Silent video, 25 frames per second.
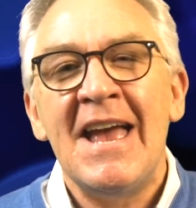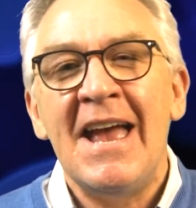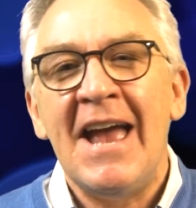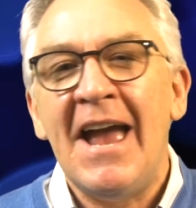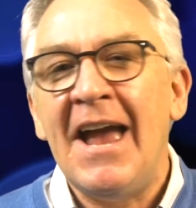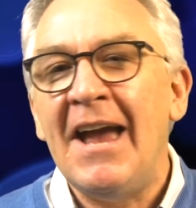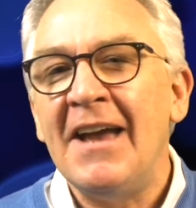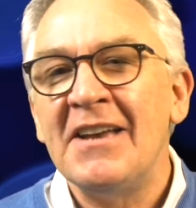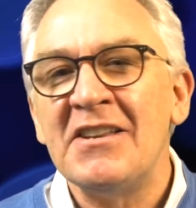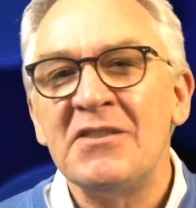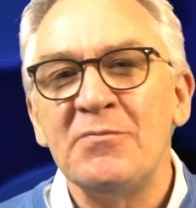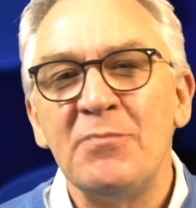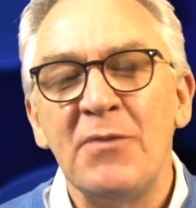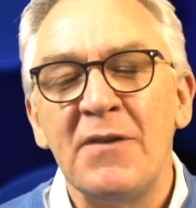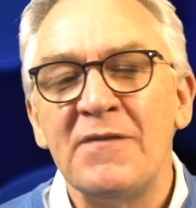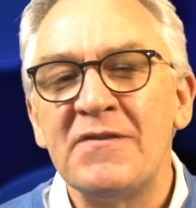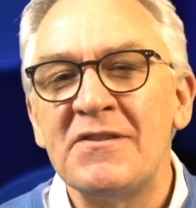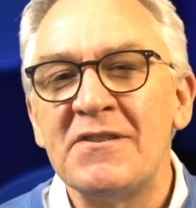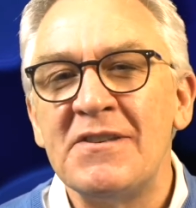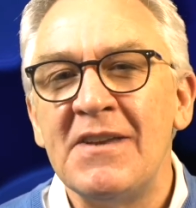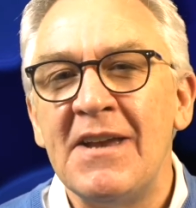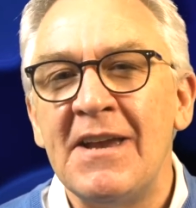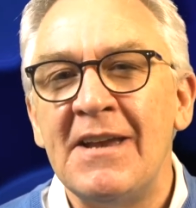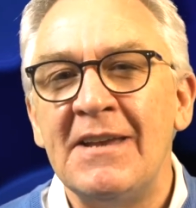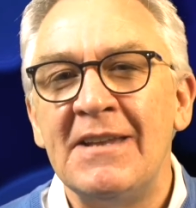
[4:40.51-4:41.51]
As we've
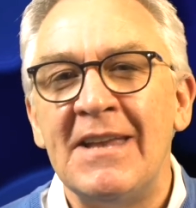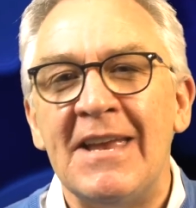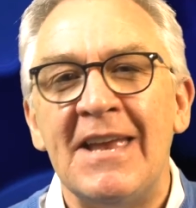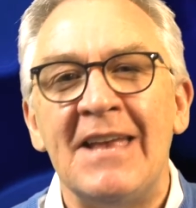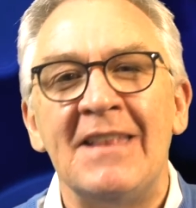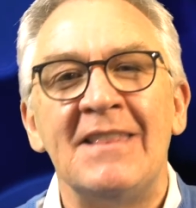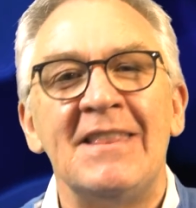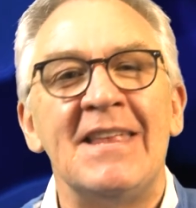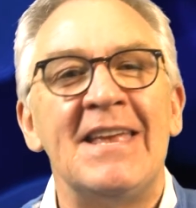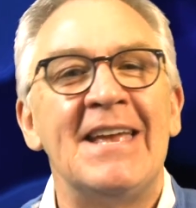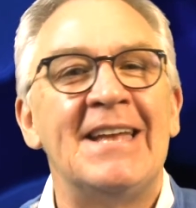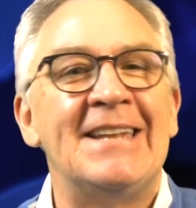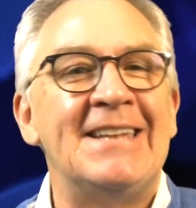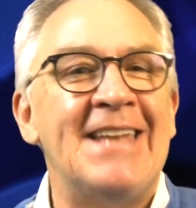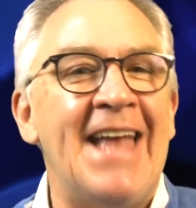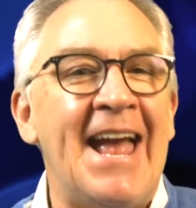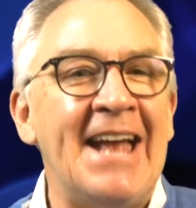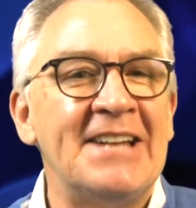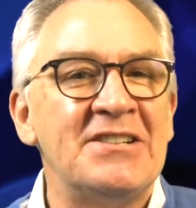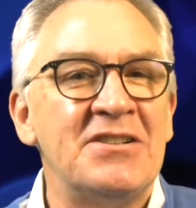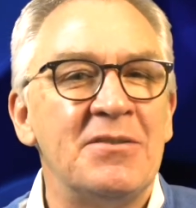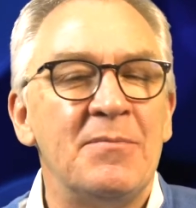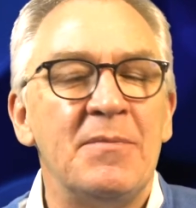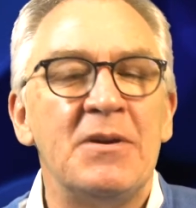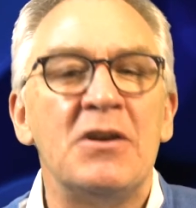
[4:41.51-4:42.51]
seen in the
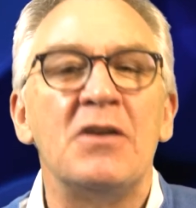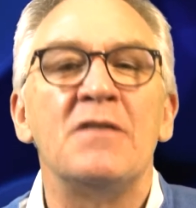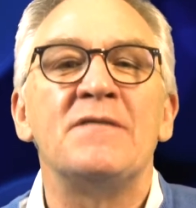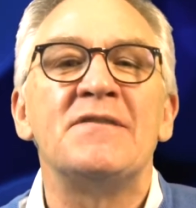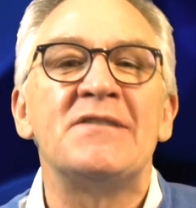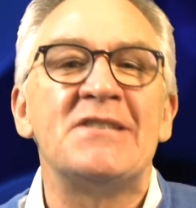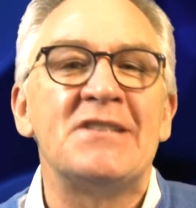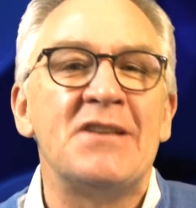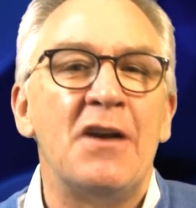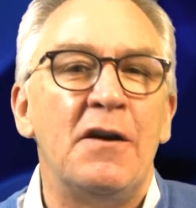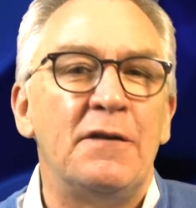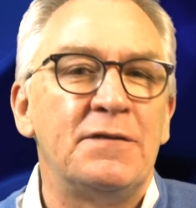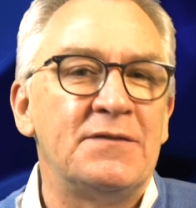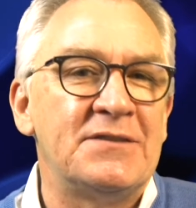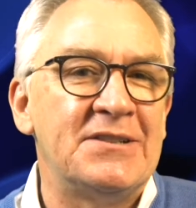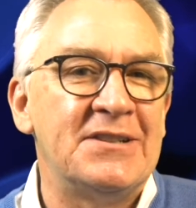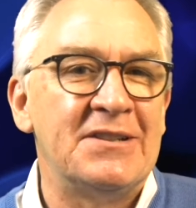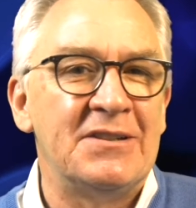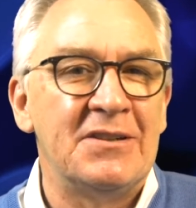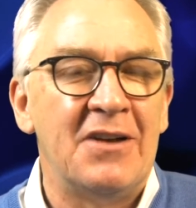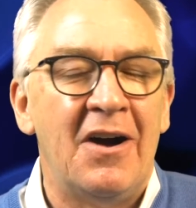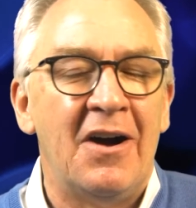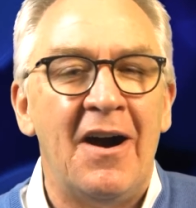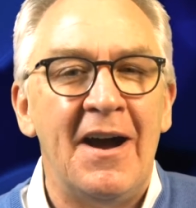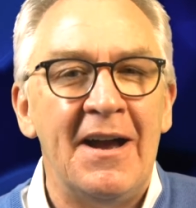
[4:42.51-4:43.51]
anatomy of
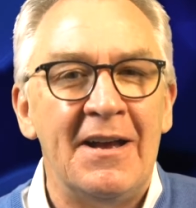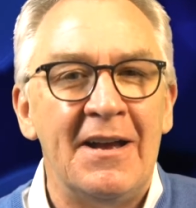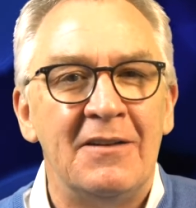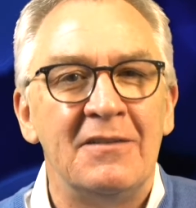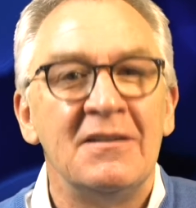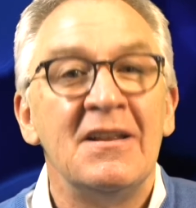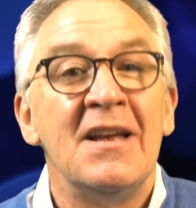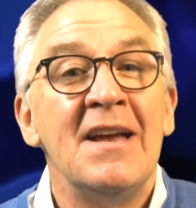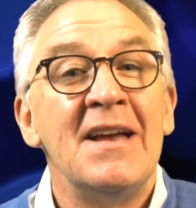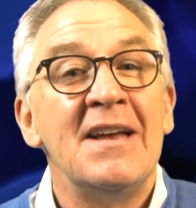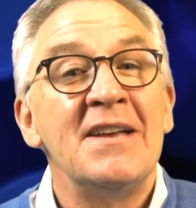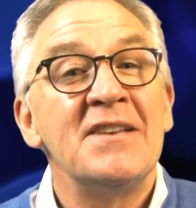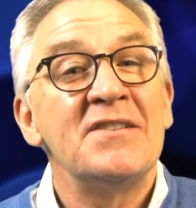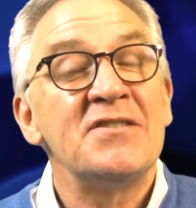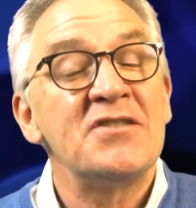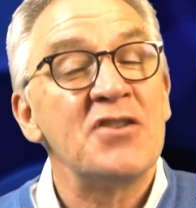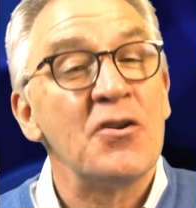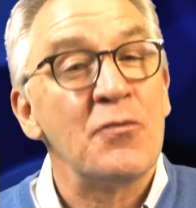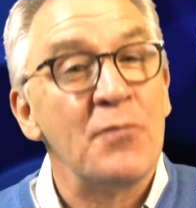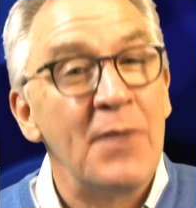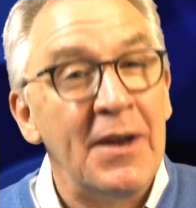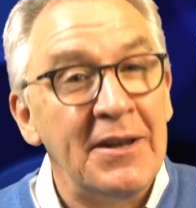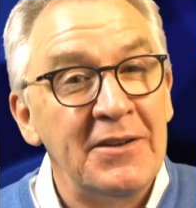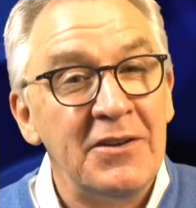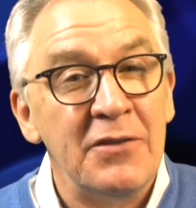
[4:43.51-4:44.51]
self-denial,
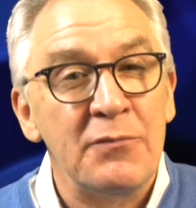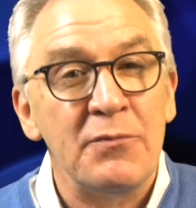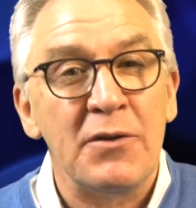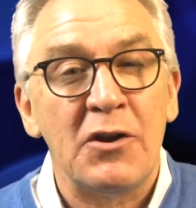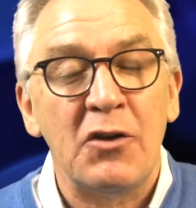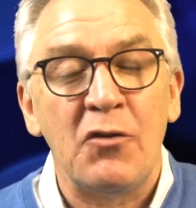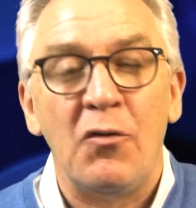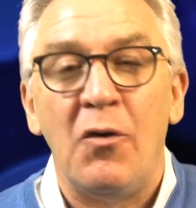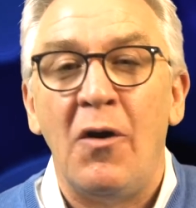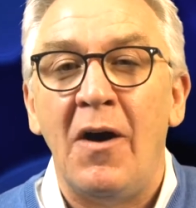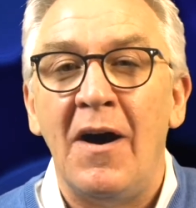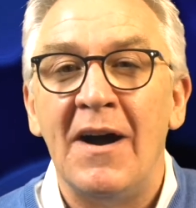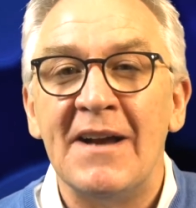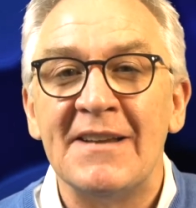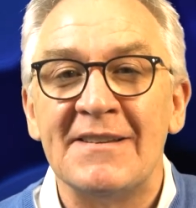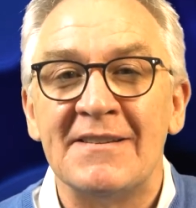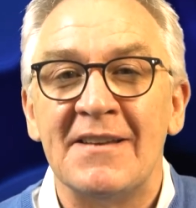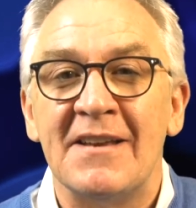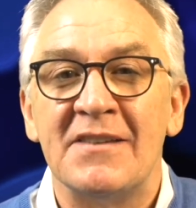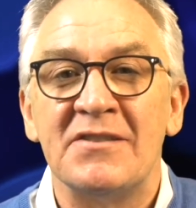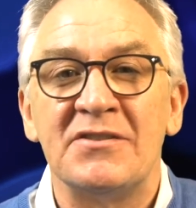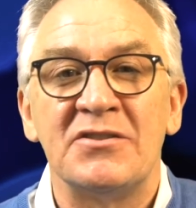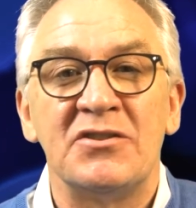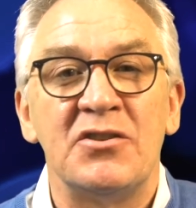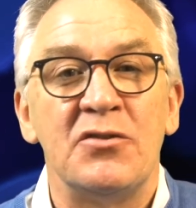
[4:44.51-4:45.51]
surrender requires
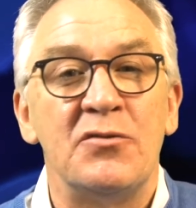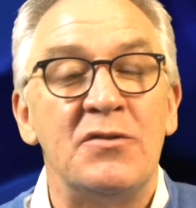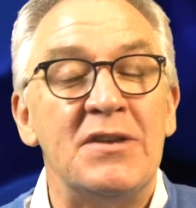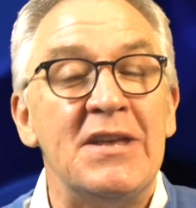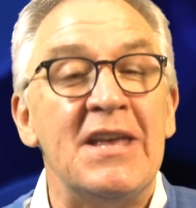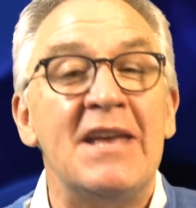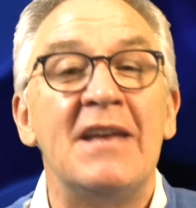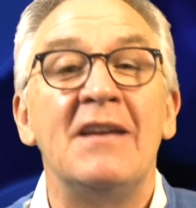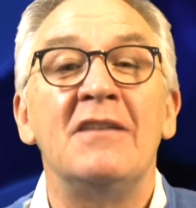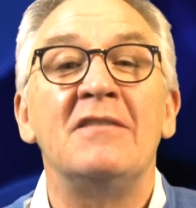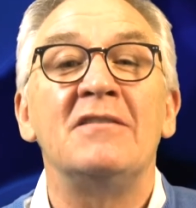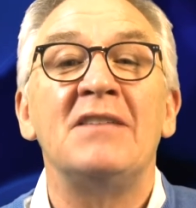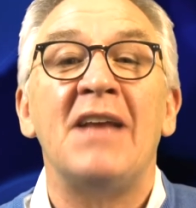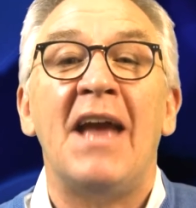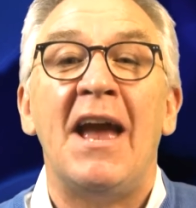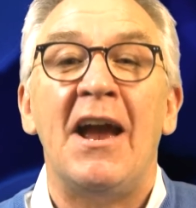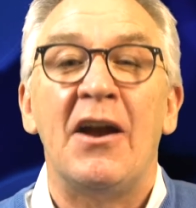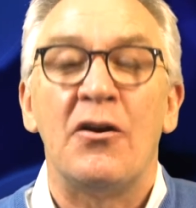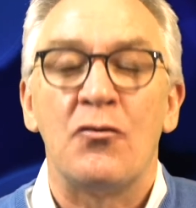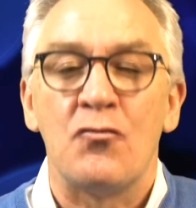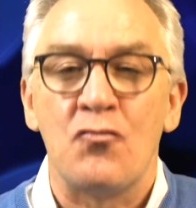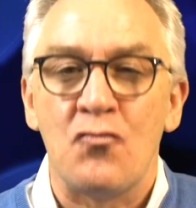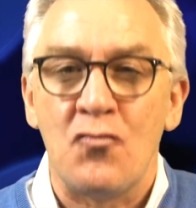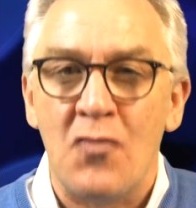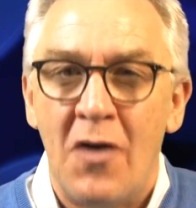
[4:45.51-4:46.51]
us to yield
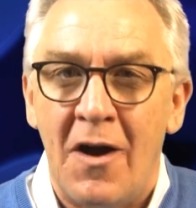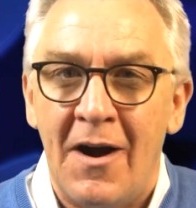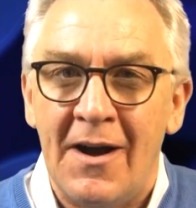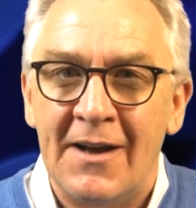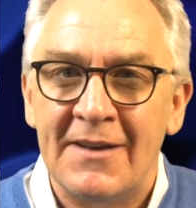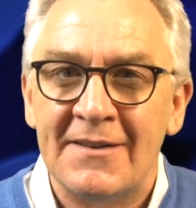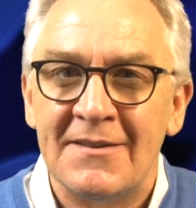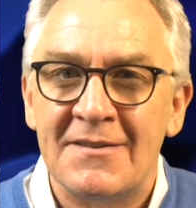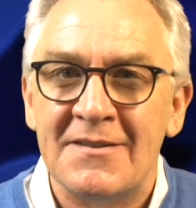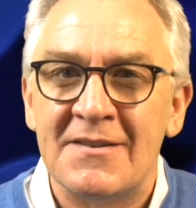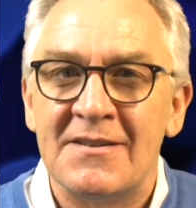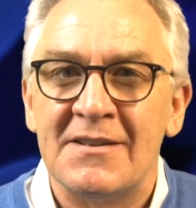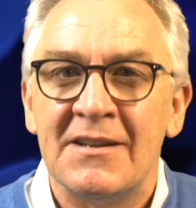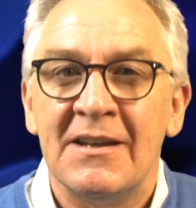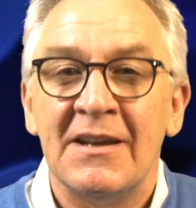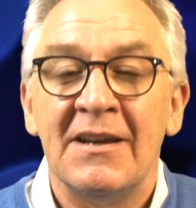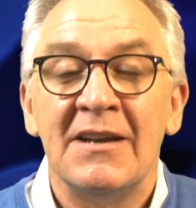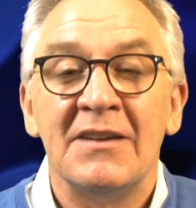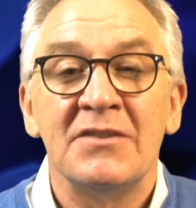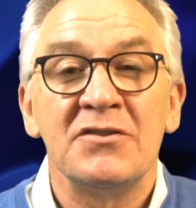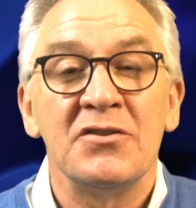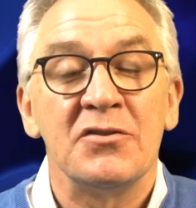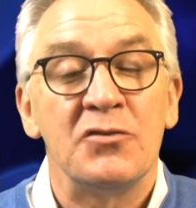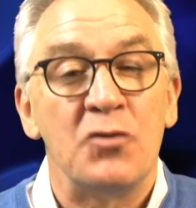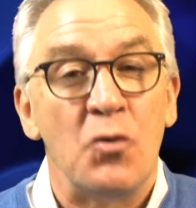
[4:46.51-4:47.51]
our rights
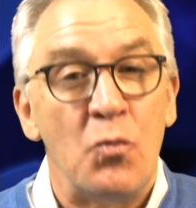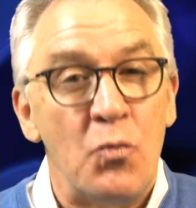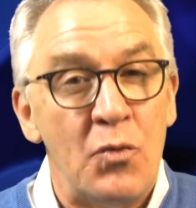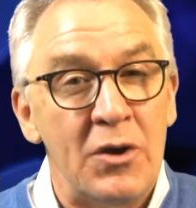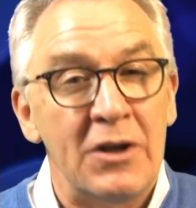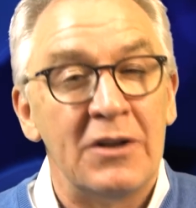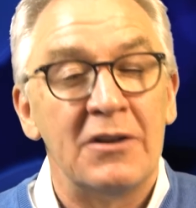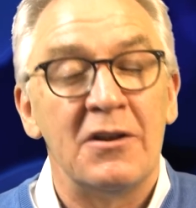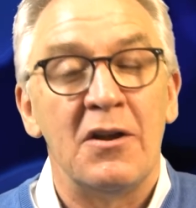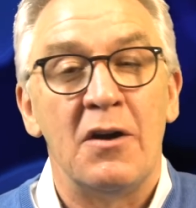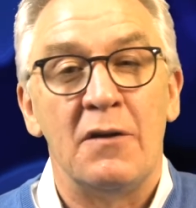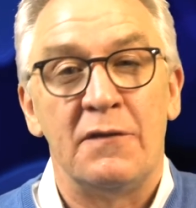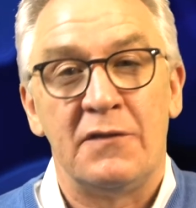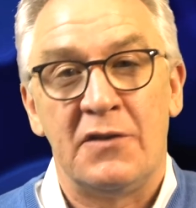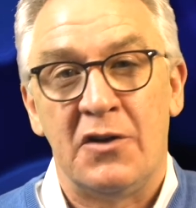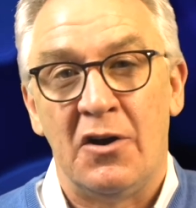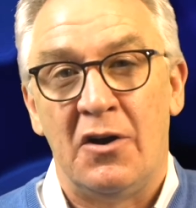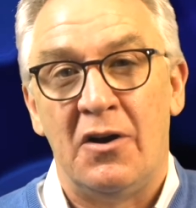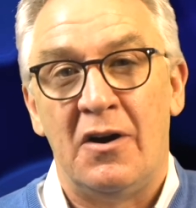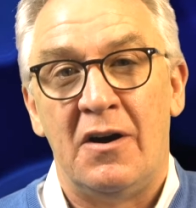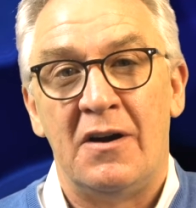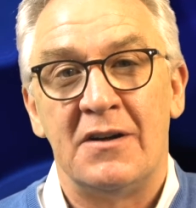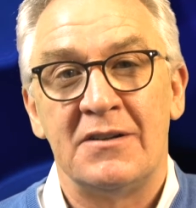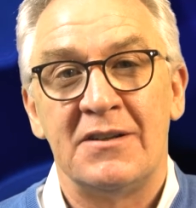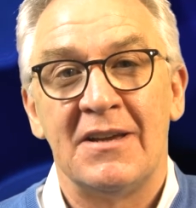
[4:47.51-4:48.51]
to the will of
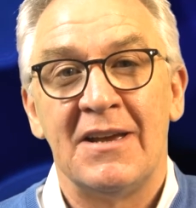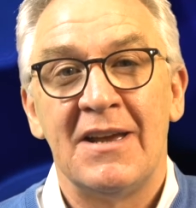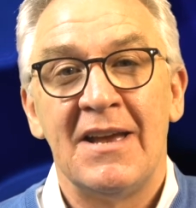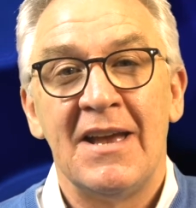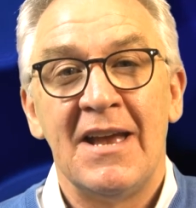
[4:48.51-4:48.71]
God.